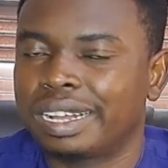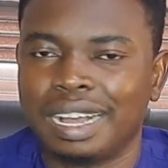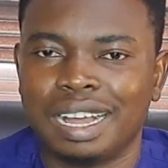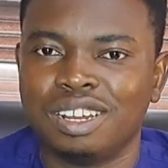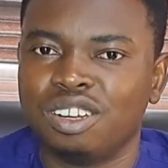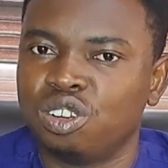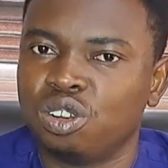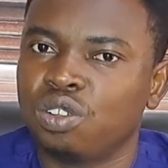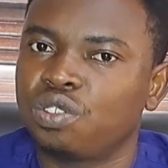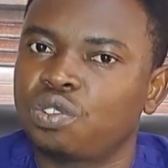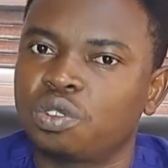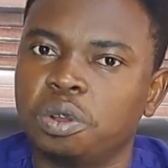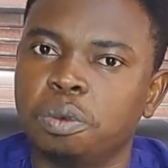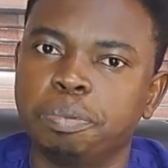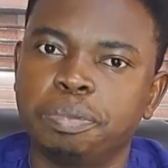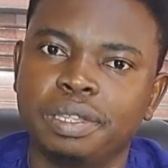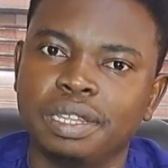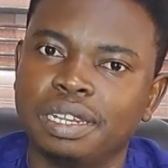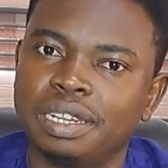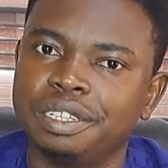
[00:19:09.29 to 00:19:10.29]
cannot
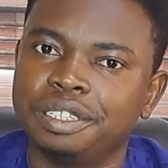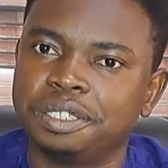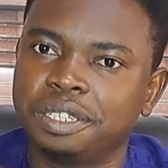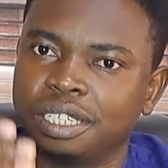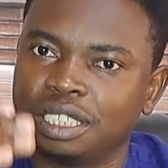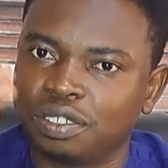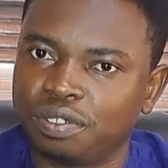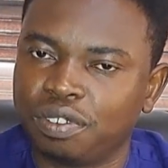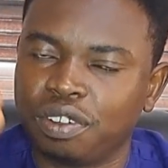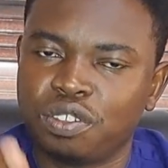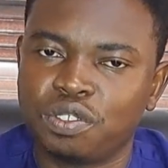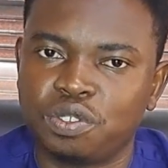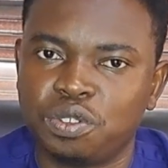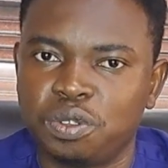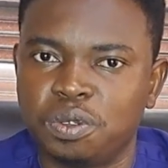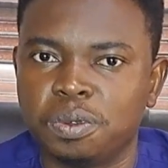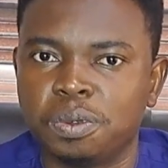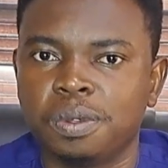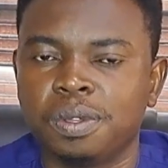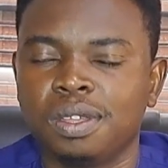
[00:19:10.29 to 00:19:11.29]
competently transfer to
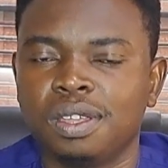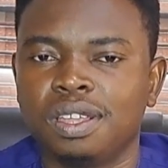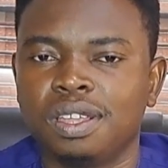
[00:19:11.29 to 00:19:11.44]
you.